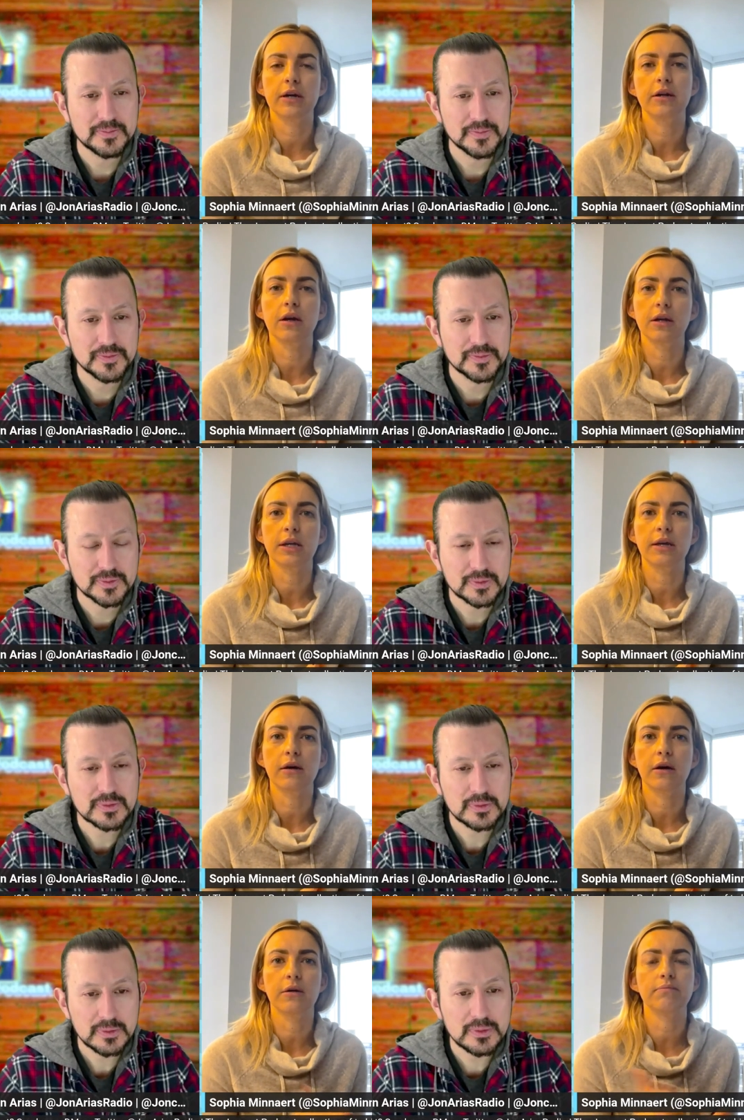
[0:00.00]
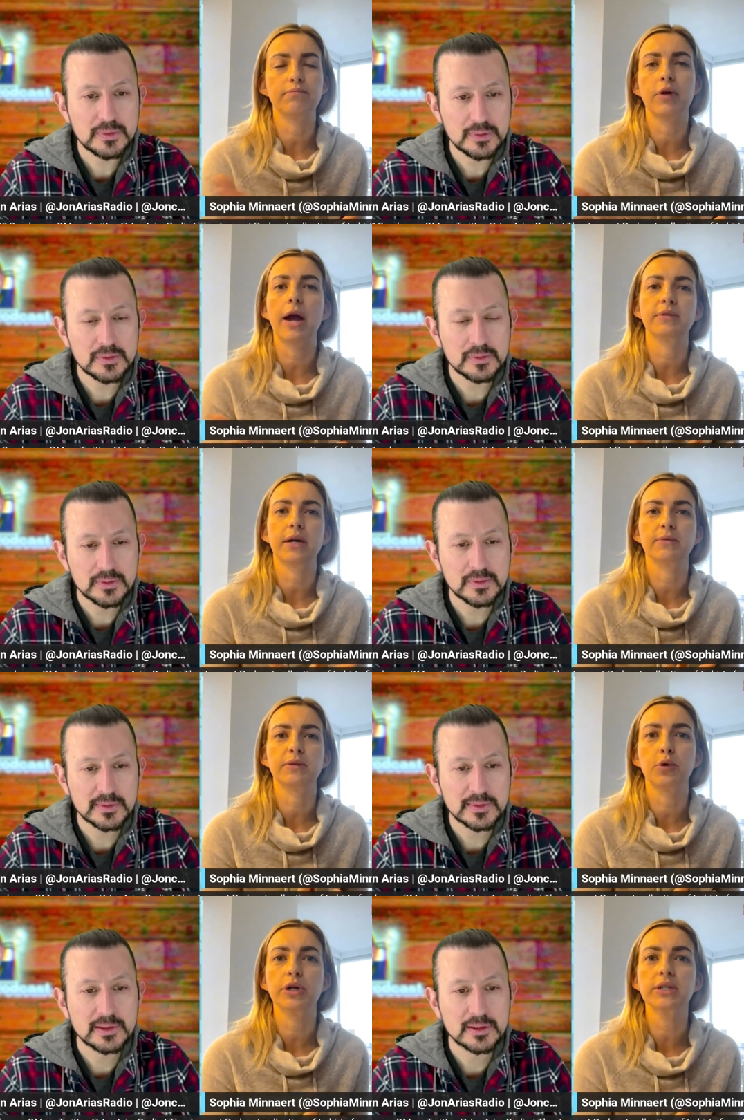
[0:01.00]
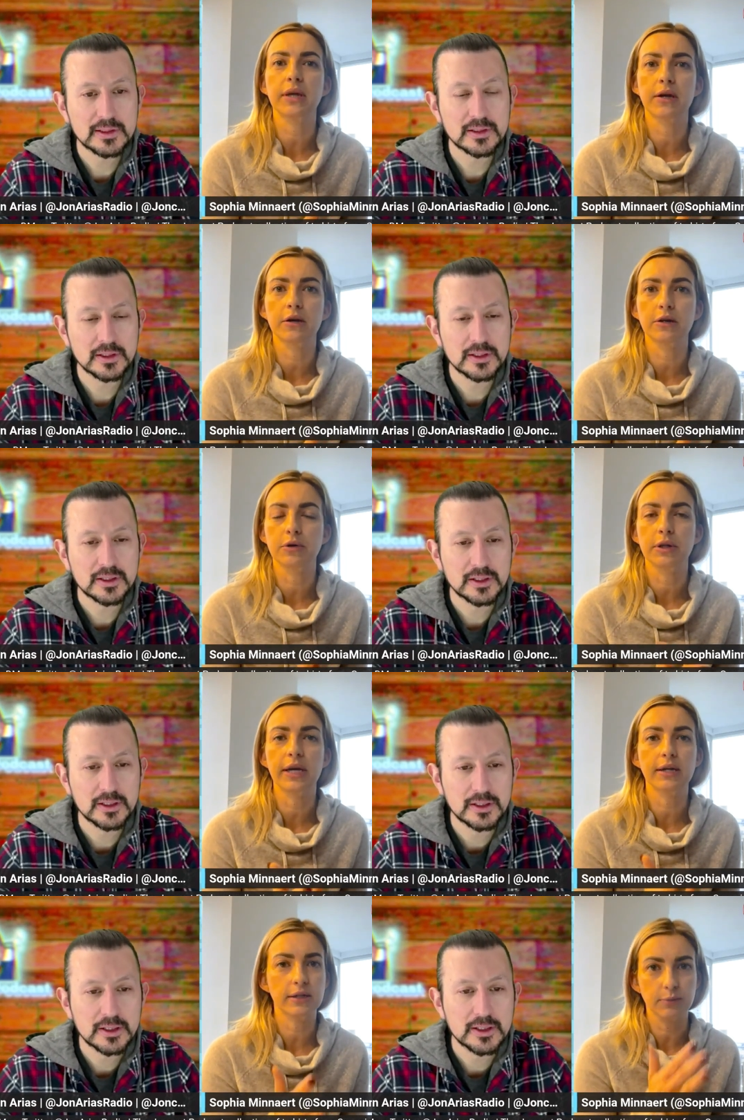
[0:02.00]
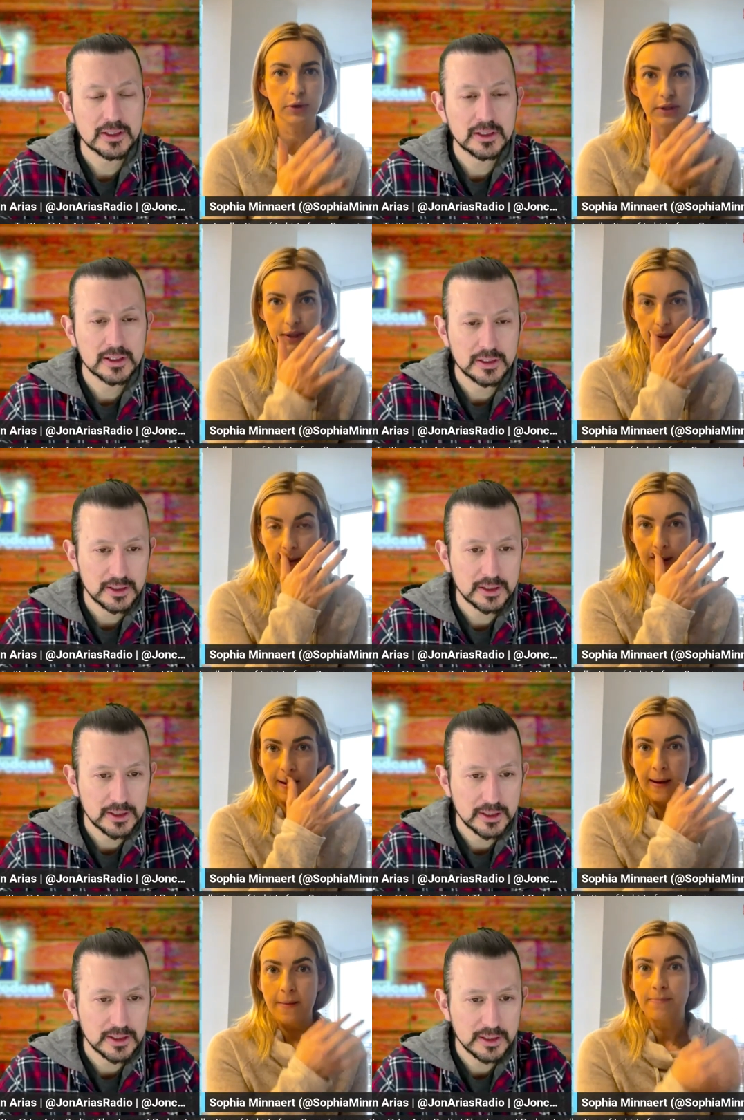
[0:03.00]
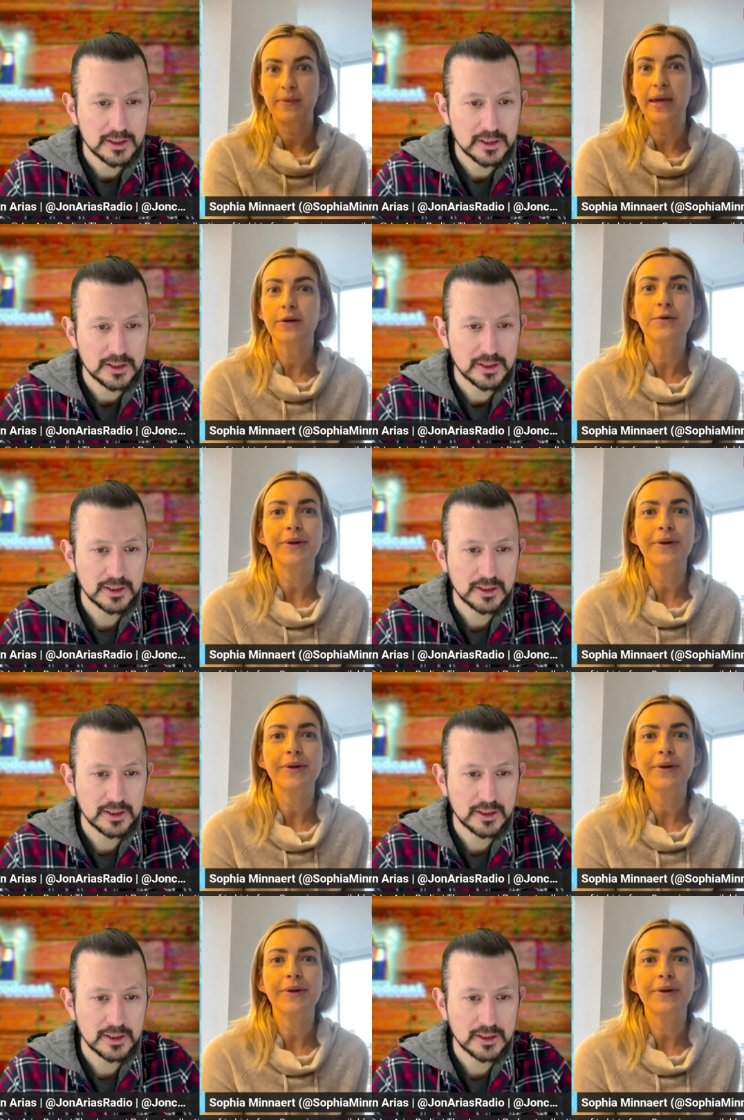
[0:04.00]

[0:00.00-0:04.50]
Speaker 1: a, a primetime sports center, you know, a late night sports center, they don't